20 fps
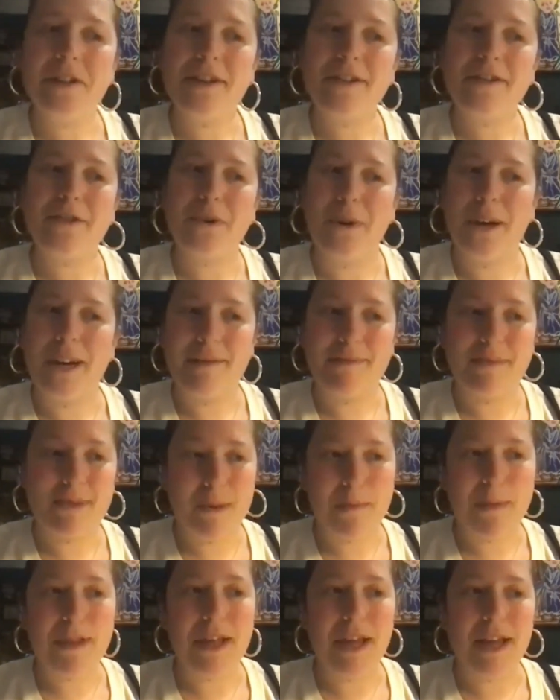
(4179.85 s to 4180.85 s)
So I
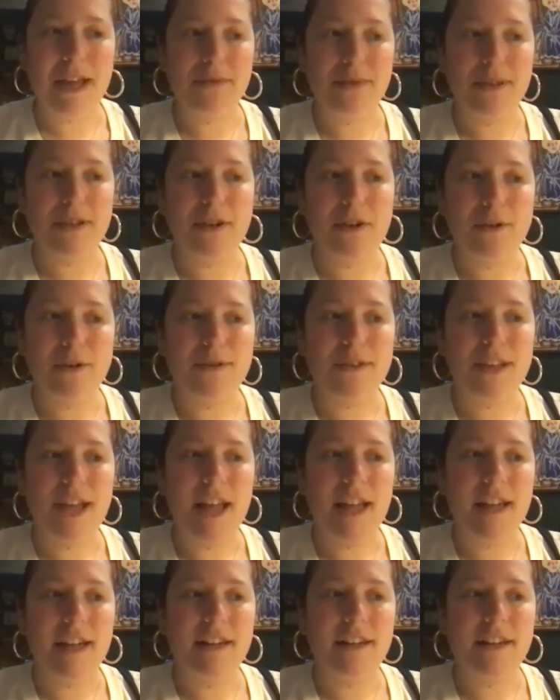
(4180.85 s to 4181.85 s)
sympathize with those
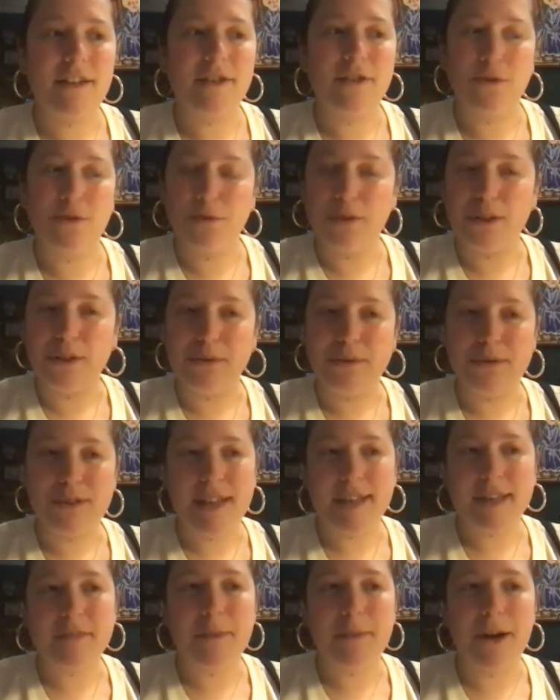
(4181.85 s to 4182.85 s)
that do lose
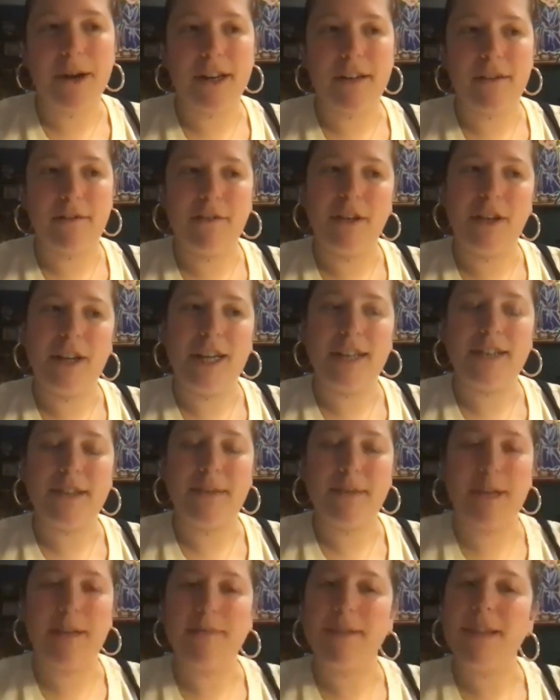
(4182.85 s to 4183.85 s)
that spark and feel like
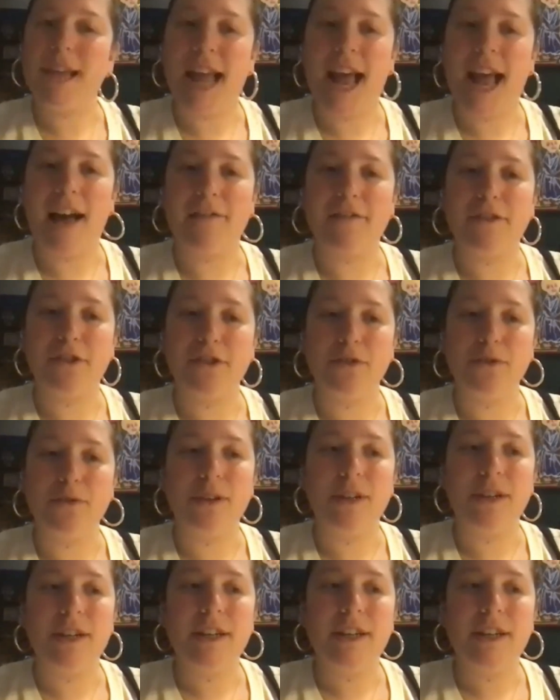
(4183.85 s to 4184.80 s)
sometimes they have to